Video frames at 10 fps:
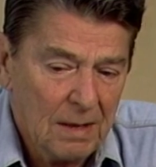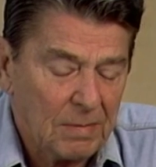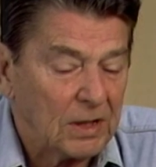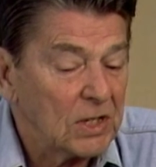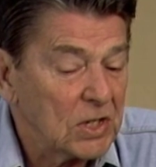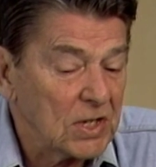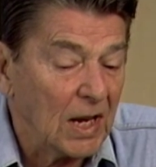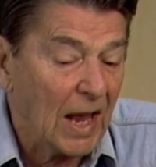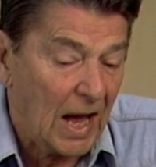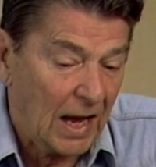But this is a
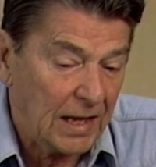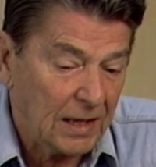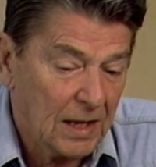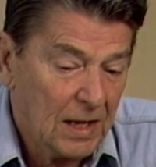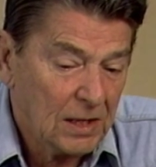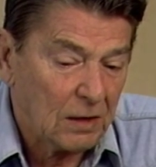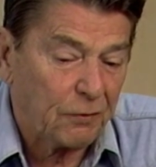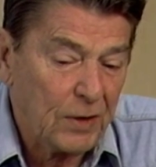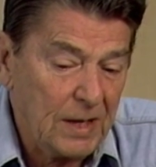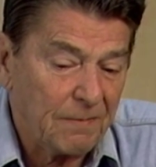lie. The
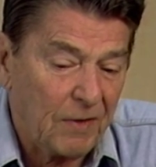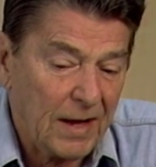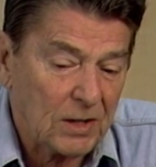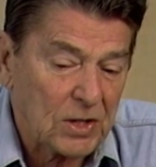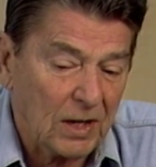freedom fighters